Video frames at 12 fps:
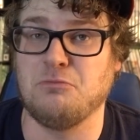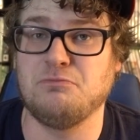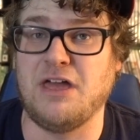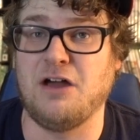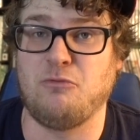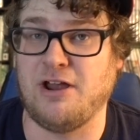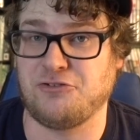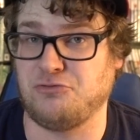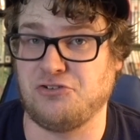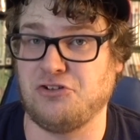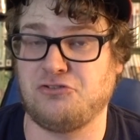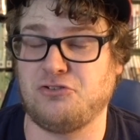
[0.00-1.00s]
that rest
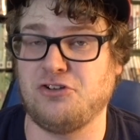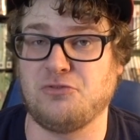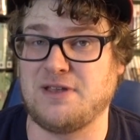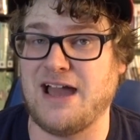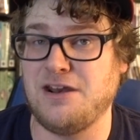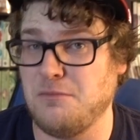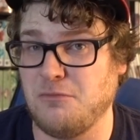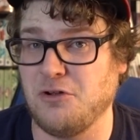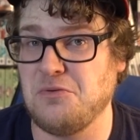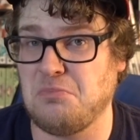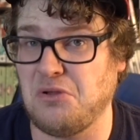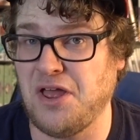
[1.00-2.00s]
was history, so we kind of
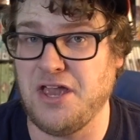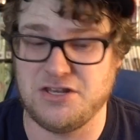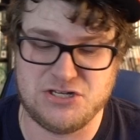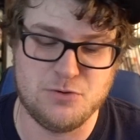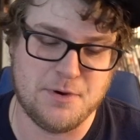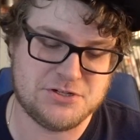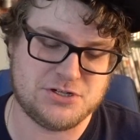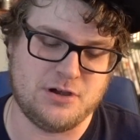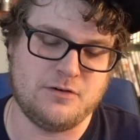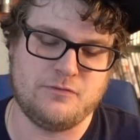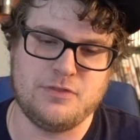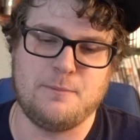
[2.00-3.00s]
really play too much
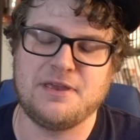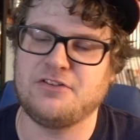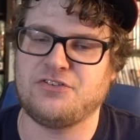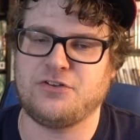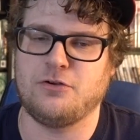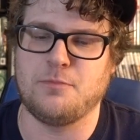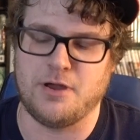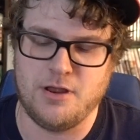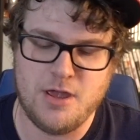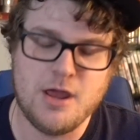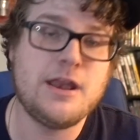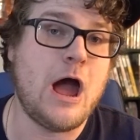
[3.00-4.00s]
of the Bigs 2, but
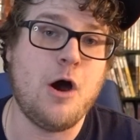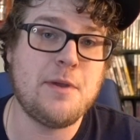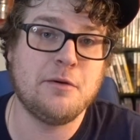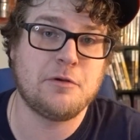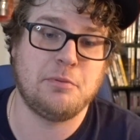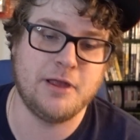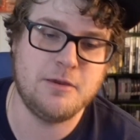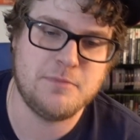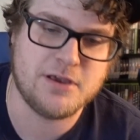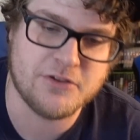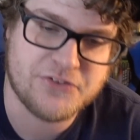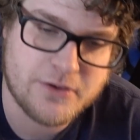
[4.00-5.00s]
now I'm able to play it
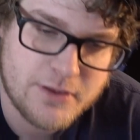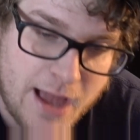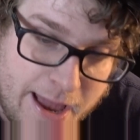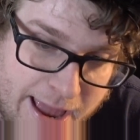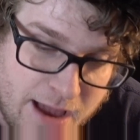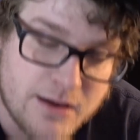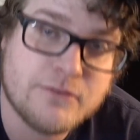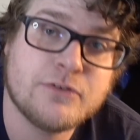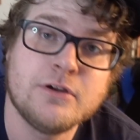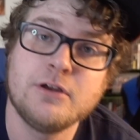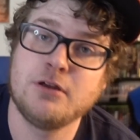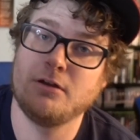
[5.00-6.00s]
because I have
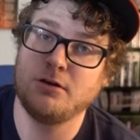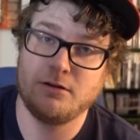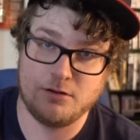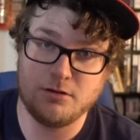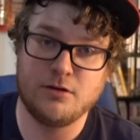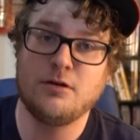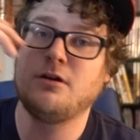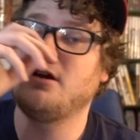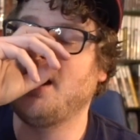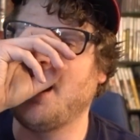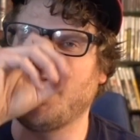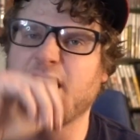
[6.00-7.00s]

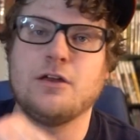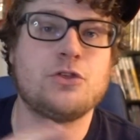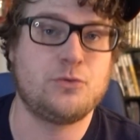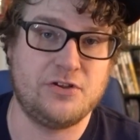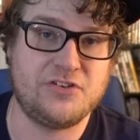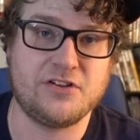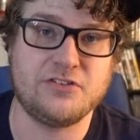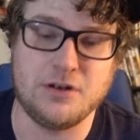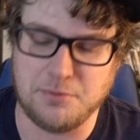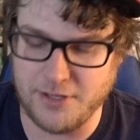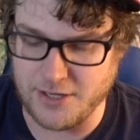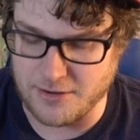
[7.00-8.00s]
a 360
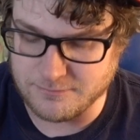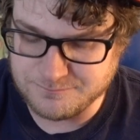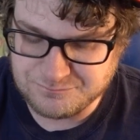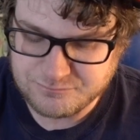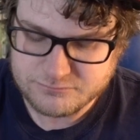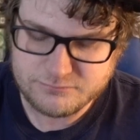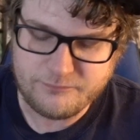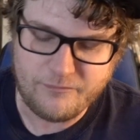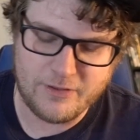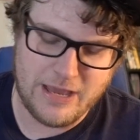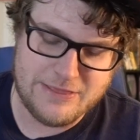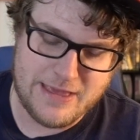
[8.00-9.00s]
to play it on.
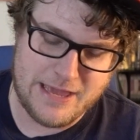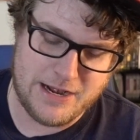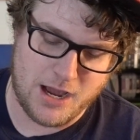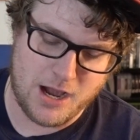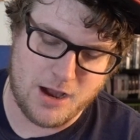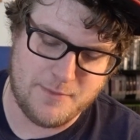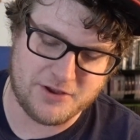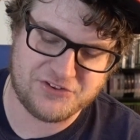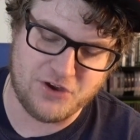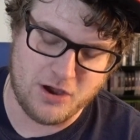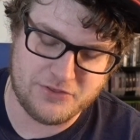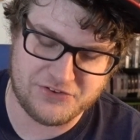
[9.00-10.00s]
And then
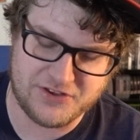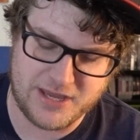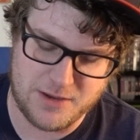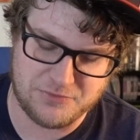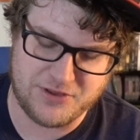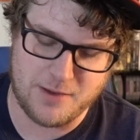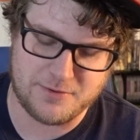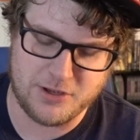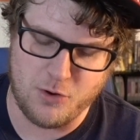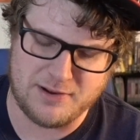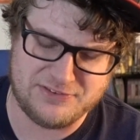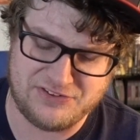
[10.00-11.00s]
saw this at GameStop
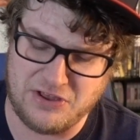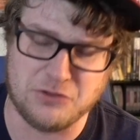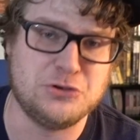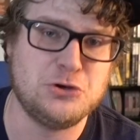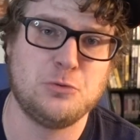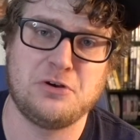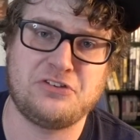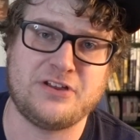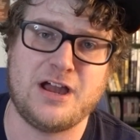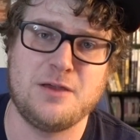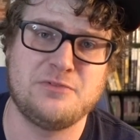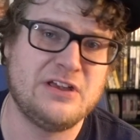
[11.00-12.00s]
go on sale numerous
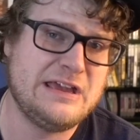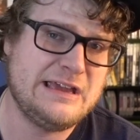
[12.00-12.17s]
times.